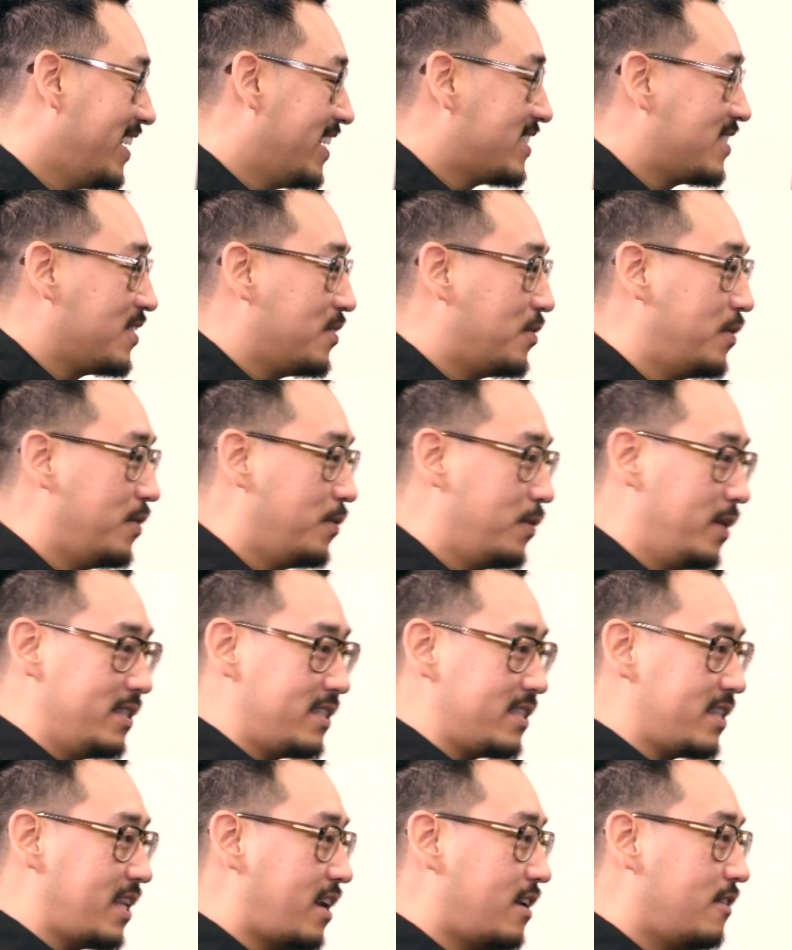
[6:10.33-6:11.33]
yeah, so we,
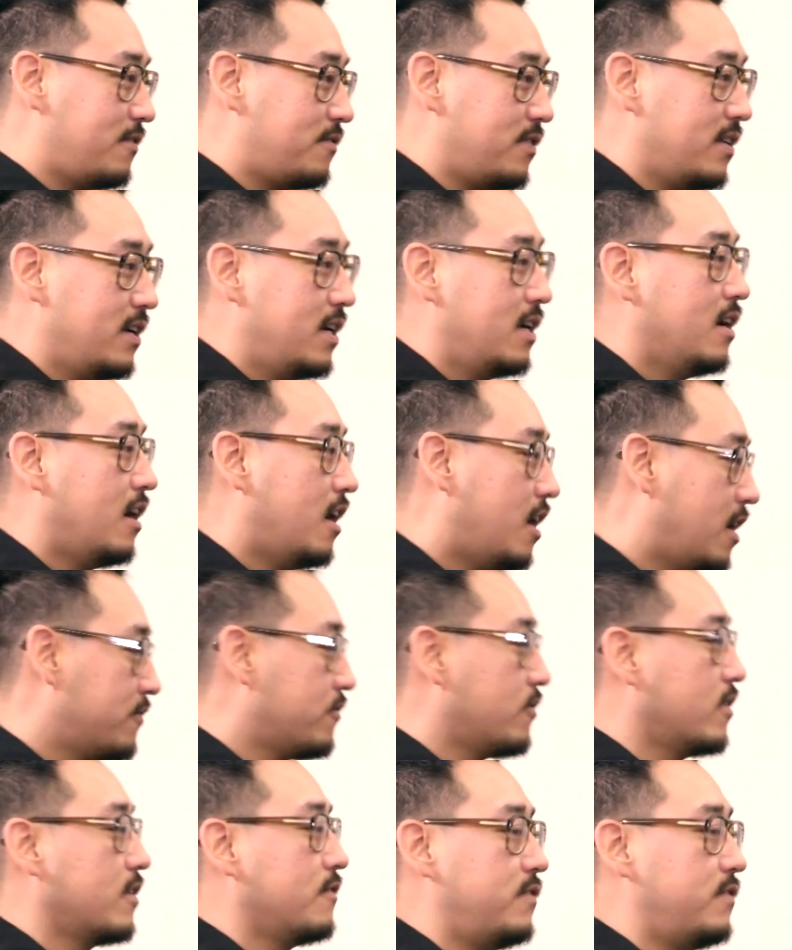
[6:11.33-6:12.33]
instead of offering